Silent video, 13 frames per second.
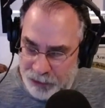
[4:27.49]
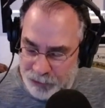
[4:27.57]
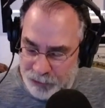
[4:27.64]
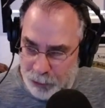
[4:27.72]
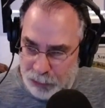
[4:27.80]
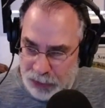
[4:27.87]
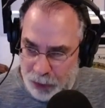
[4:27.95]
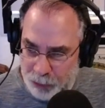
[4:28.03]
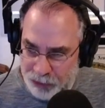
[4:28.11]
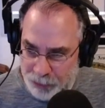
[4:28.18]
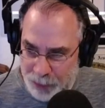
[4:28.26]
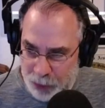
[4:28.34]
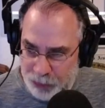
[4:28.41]
full-blown
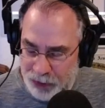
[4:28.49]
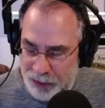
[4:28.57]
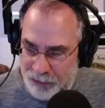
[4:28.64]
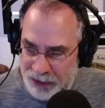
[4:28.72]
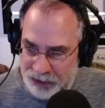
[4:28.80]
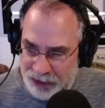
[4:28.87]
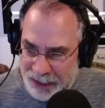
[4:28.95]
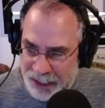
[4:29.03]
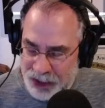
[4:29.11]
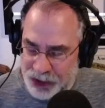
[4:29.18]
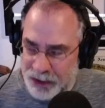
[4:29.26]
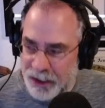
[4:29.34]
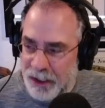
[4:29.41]
supposed
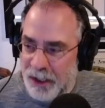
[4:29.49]
investigation